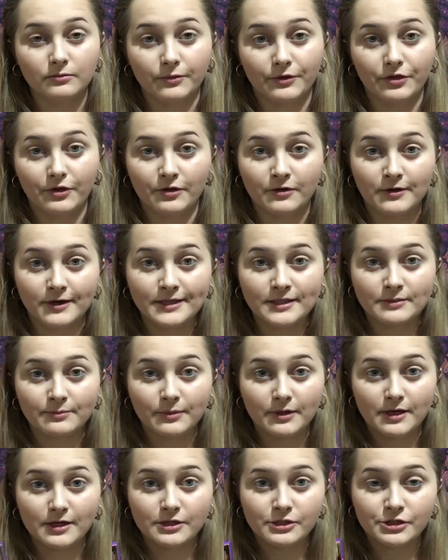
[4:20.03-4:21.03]
With a crease
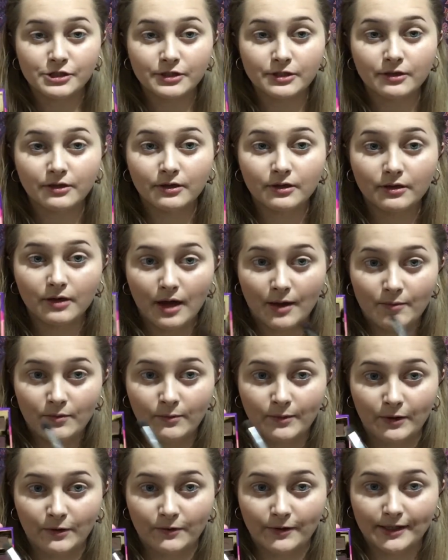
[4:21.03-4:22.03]
brush, I'm going
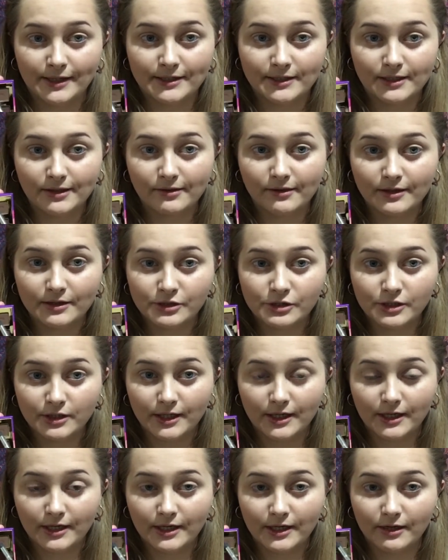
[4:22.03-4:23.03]
to be going into this
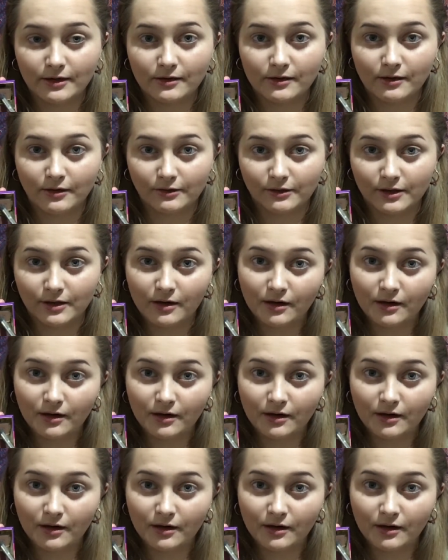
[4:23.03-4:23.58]
shade here called